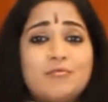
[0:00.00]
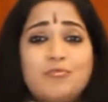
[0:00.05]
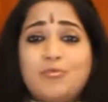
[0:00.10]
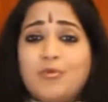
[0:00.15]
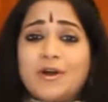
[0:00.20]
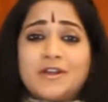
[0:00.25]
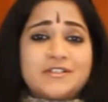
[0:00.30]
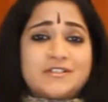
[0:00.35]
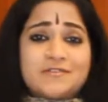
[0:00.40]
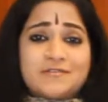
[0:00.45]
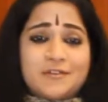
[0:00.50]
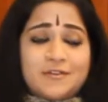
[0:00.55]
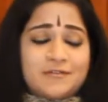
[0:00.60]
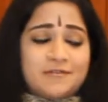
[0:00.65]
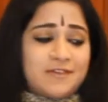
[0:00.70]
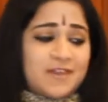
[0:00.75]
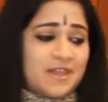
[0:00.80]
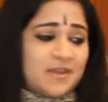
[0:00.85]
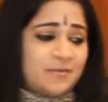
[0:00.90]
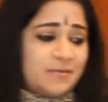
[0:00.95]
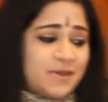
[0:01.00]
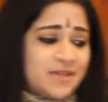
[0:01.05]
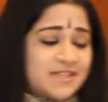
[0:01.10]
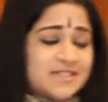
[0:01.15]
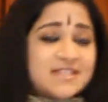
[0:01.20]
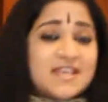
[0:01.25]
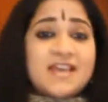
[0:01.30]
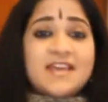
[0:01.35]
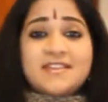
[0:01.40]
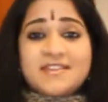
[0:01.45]
wonderful
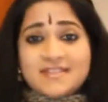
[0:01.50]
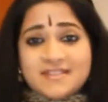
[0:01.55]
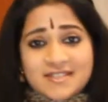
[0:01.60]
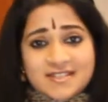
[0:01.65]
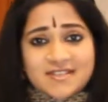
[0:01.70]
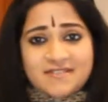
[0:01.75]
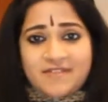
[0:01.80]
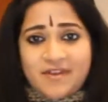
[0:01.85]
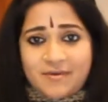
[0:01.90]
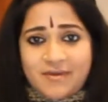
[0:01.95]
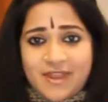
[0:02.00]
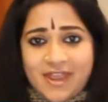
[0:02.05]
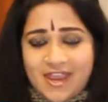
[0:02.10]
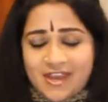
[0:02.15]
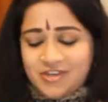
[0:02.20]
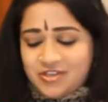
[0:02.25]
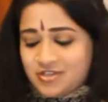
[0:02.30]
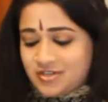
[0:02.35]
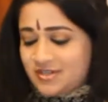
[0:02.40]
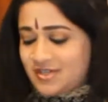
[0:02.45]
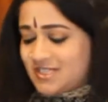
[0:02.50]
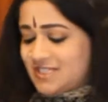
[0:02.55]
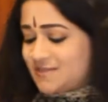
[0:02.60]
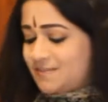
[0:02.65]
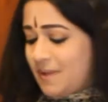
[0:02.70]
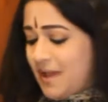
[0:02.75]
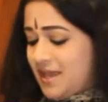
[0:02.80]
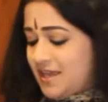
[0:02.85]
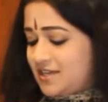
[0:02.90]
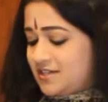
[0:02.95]
flavors. This is a very Asian
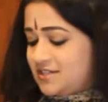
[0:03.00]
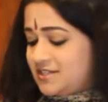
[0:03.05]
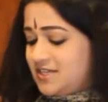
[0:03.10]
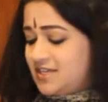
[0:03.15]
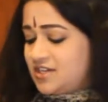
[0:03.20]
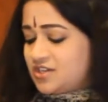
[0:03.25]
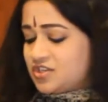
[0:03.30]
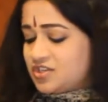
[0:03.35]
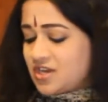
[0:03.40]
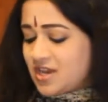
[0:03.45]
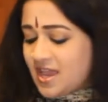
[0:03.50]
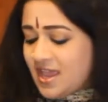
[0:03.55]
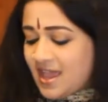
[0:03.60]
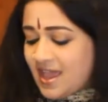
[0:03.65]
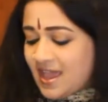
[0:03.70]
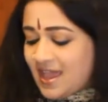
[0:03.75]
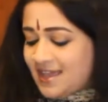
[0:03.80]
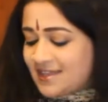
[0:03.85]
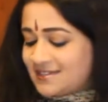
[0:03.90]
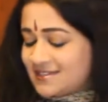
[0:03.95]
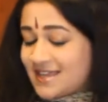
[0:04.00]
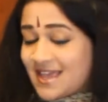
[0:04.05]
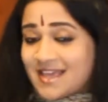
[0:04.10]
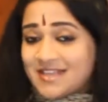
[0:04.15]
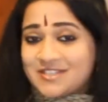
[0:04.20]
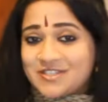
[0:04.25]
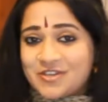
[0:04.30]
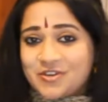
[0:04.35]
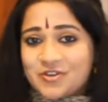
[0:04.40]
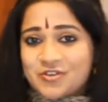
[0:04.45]
inspired dish, and
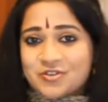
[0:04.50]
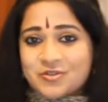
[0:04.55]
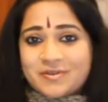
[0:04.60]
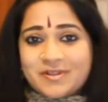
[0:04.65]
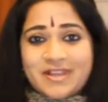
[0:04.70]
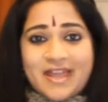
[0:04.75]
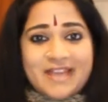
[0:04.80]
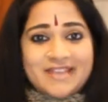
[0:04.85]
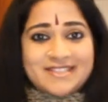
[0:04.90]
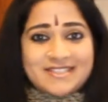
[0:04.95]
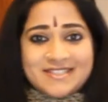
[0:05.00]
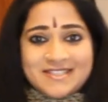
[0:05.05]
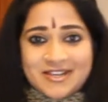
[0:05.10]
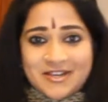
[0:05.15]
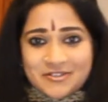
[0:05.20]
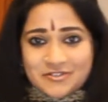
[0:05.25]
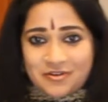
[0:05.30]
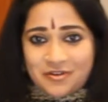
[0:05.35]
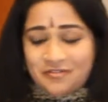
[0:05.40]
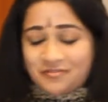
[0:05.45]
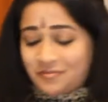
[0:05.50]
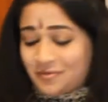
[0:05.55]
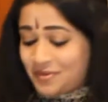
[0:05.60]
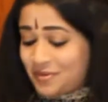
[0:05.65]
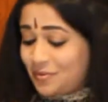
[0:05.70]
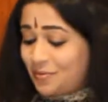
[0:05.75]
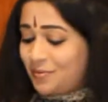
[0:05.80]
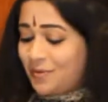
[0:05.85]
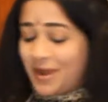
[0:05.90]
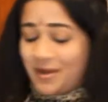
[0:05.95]
as usual, I start off with
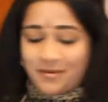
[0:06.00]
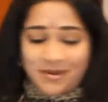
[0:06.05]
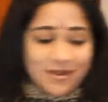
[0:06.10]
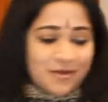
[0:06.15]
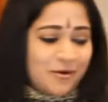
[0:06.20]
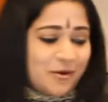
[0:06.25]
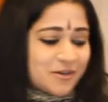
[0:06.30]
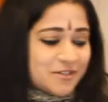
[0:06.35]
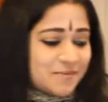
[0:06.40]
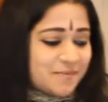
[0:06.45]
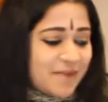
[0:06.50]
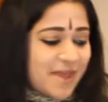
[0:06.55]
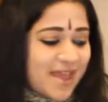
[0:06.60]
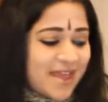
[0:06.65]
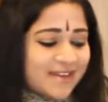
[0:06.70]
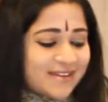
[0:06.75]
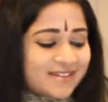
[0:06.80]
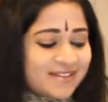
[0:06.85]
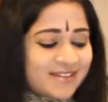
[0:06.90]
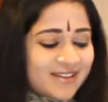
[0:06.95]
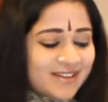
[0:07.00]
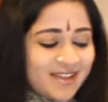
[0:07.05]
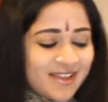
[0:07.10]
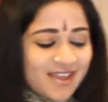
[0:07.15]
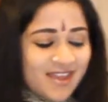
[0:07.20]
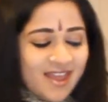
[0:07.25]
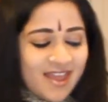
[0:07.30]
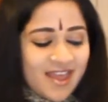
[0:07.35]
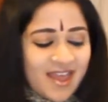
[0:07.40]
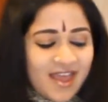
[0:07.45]
a very hot pan.
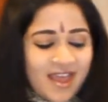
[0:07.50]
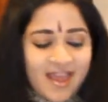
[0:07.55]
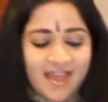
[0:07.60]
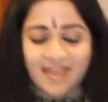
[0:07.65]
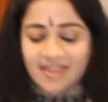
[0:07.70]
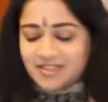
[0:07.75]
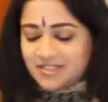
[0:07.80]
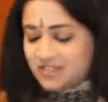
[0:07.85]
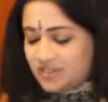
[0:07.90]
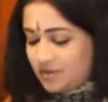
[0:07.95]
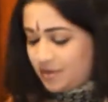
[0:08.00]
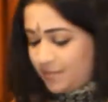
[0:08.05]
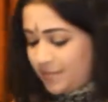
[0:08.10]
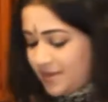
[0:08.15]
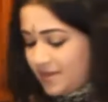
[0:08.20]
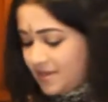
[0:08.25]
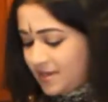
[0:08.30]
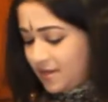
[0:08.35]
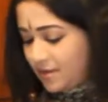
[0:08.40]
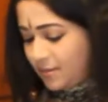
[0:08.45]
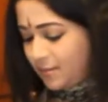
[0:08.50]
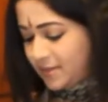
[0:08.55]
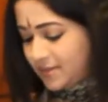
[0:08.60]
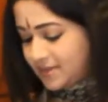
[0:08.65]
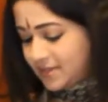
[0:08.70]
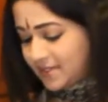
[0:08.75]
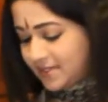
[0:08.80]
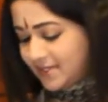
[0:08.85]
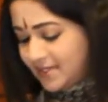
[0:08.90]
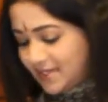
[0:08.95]
And here we go
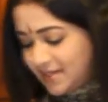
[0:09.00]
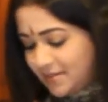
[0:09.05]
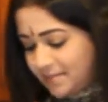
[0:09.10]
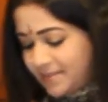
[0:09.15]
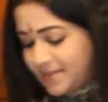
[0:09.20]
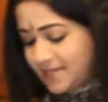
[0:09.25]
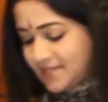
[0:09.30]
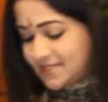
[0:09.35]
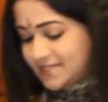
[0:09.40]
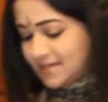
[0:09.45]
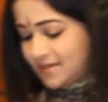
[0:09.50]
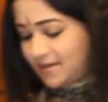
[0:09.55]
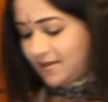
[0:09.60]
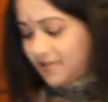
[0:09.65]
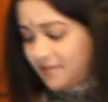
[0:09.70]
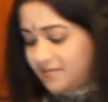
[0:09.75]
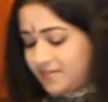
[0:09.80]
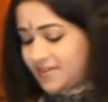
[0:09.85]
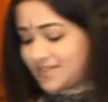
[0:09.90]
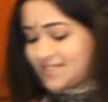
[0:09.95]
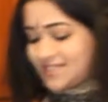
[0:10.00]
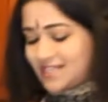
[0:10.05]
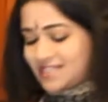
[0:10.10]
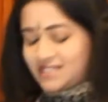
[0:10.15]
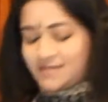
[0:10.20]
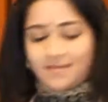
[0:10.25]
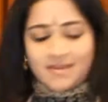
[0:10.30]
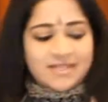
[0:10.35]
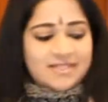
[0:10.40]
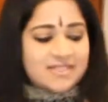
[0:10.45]
with a little bit of
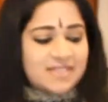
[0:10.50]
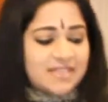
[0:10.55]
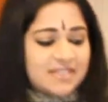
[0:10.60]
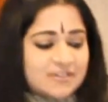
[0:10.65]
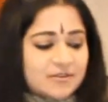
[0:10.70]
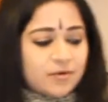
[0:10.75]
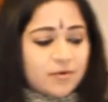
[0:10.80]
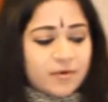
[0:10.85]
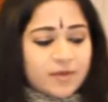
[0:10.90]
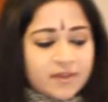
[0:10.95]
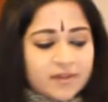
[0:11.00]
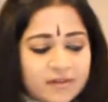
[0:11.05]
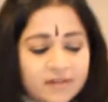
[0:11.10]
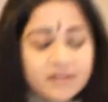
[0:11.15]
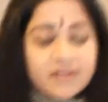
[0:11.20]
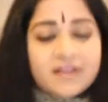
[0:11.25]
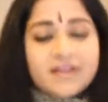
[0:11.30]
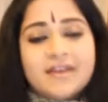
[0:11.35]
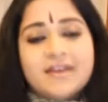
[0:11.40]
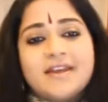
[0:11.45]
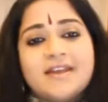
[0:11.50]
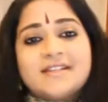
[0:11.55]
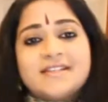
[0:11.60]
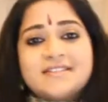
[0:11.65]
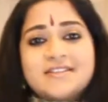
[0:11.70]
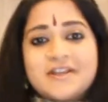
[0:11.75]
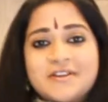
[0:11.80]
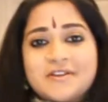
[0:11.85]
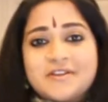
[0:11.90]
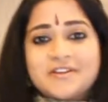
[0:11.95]
sesame seed oil. It's
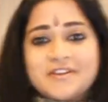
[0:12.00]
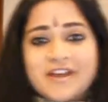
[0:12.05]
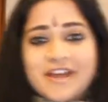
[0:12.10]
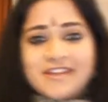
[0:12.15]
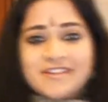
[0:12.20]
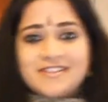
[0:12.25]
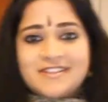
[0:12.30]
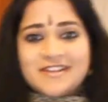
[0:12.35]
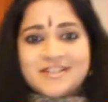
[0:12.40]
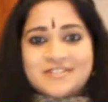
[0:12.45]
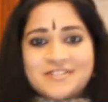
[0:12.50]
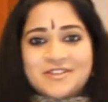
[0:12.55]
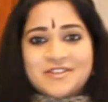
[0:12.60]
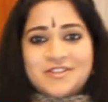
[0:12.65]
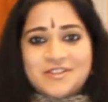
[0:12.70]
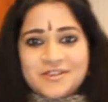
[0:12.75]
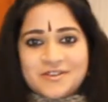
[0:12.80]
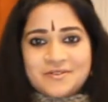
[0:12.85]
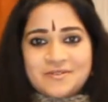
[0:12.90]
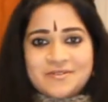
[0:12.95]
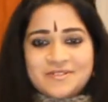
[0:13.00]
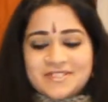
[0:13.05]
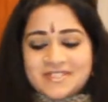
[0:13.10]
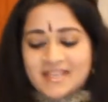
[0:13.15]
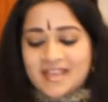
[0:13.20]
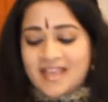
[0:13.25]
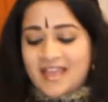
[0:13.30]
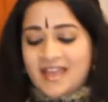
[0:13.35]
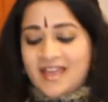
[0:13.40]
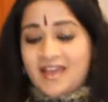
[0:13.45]
not a good idea to use
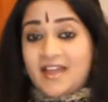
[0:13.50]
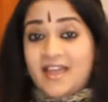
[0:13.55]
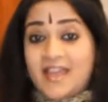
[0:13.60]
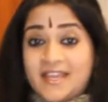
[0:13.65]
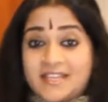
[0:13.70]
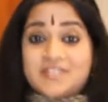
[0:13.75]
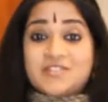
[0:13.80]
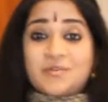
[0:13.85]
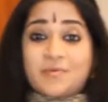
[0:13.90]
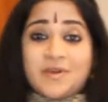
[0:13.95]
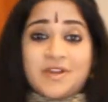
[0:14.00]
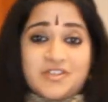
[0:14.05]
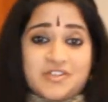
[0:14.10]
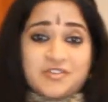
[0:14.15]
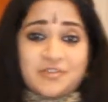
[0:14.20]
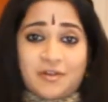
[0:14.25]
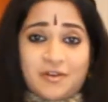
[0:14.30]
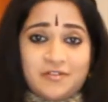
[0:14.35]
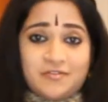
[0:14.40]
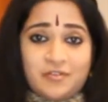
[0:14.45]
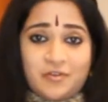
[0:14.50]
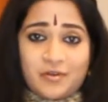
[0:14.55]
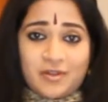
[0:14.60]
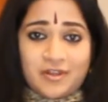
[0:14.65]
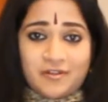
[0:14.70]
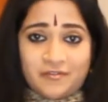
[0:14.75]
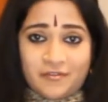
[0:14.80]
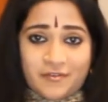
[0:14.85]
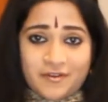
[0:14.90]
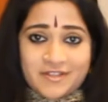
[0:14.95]
extra virgin olive
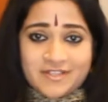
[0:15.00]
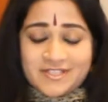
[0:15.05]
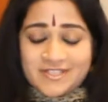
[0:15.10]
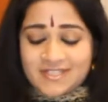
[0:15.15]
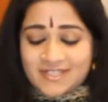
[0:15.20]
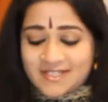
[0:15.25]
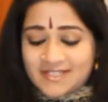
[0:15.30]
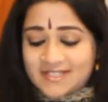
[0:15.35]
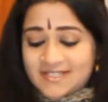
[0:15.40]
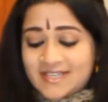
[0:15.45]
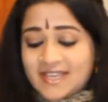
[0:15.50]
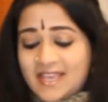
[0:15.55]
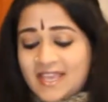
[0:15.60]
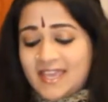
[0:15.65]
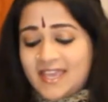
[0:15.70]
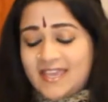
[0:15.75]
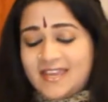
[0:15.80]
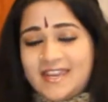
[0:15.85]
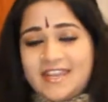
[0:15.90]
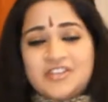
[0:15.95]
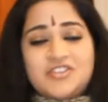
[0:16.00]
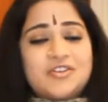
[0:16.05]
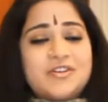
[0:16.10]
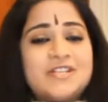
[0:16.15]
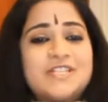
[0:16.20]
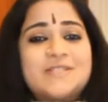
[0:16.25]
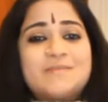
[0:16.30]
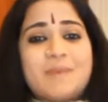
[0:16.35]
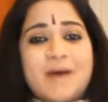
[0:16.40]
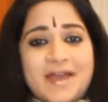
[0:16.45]
oil, for instance, in Asian
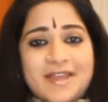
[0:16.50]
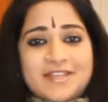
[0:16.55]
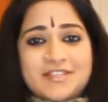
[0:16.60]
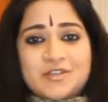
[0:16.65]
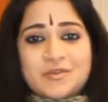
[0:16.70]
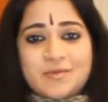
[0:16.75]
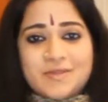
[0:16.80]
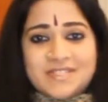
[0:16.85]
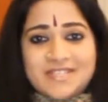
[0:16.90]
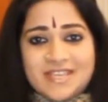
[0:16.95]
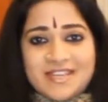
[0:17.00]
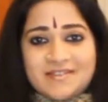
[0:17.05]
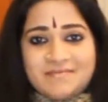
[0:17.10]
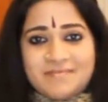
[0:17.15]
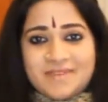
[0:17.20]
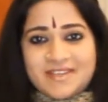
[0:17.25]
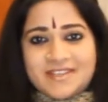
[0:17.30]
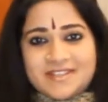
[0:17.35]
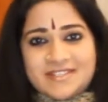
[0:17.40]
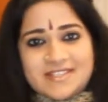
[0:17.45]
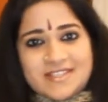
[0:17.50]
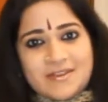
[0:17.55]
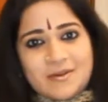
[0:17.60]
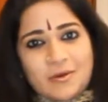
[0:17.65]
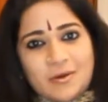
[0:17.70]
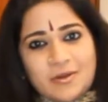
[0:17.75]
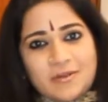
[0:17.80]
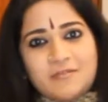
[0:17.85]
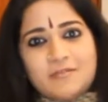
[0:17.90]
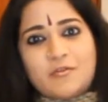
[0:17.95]
inspired cuisine, because the
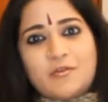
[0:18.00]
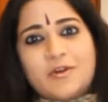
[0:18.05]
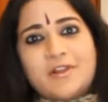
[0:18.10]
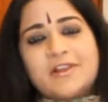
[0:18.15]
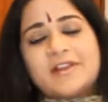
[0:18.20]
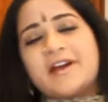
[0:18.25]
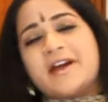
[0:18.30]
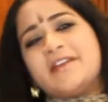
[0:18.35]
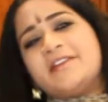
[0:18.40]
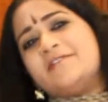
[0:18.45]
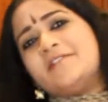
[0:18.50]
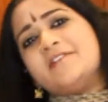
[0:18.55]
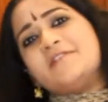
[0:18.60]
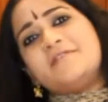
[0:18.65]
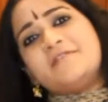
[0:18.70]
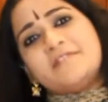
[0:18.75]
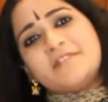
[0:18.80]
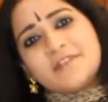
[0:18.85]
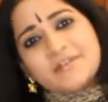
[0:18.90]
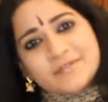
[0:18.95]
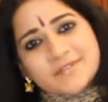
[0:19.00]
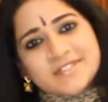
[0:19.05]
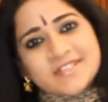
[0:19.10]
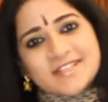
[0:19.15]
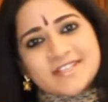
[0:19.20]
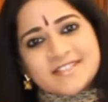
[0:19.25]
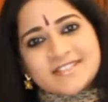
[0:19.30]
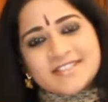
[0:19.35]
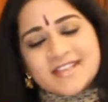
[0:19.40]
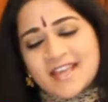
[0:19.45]
olive oil kind of
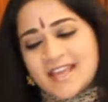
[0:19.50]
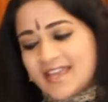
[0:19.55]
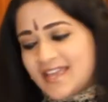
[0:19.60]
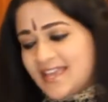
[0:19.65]
infuses